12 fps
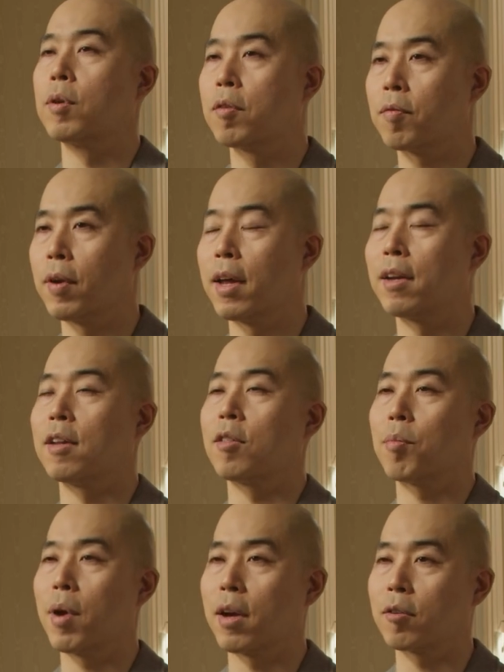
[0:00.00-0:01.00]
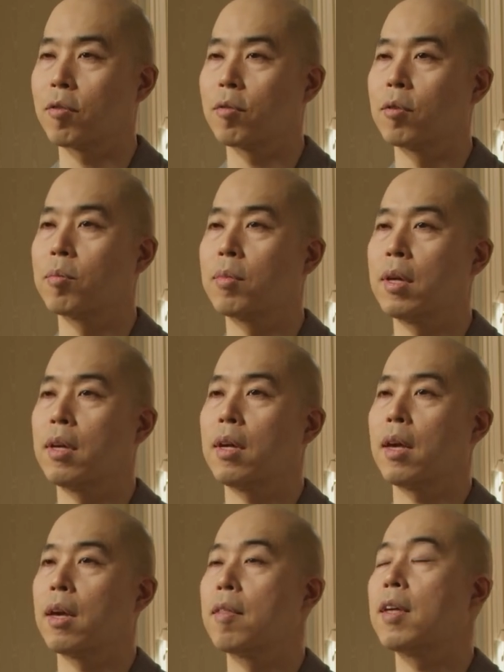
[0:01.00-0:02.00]
with a friend in the practice room,
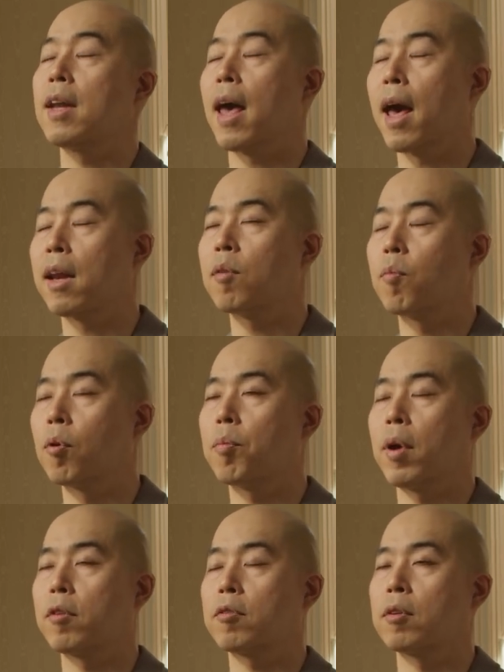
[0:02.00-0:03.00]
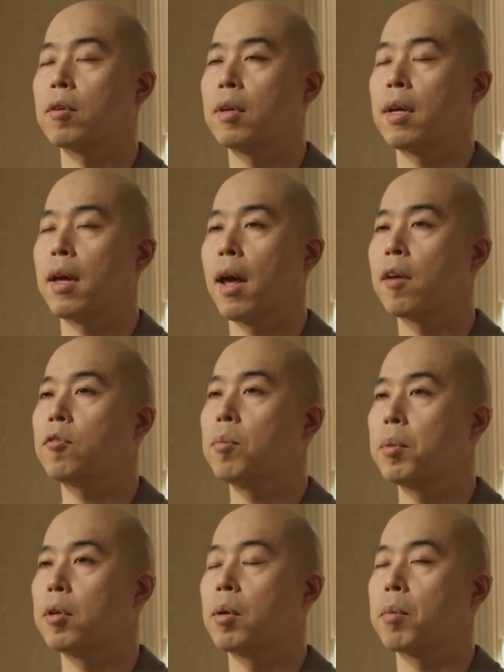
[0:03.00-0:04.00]
and then adding more pressure as you
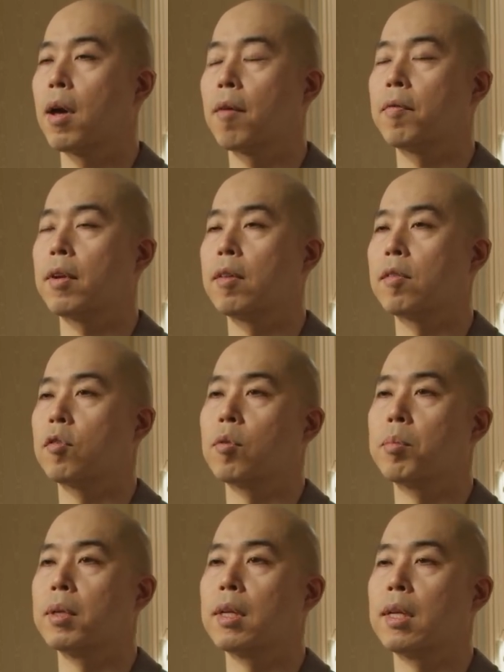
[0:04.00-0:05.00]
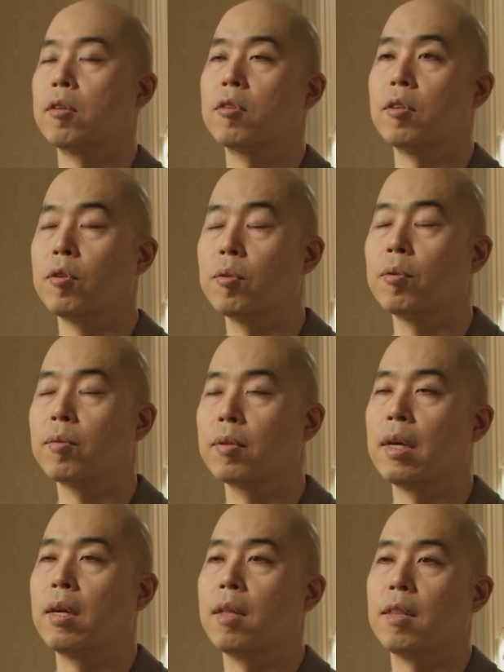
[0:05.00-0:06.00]
build up confidence in your ability to
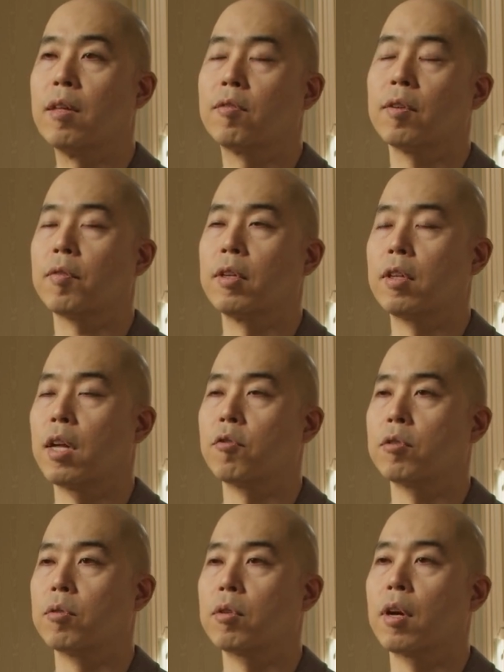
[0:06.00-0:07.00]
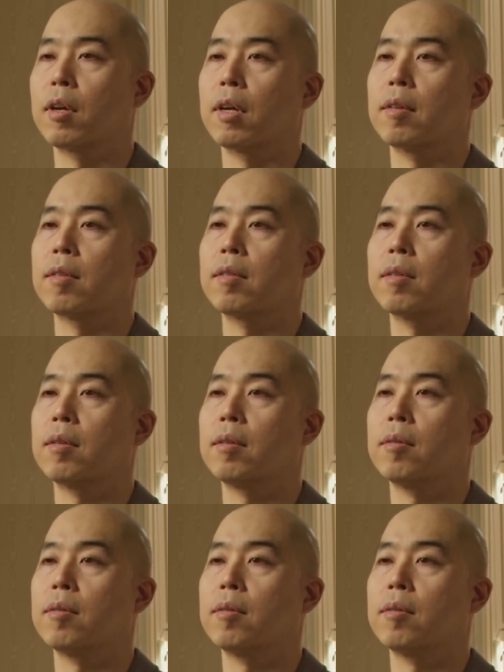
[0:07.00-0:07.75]
use these different attentional targets.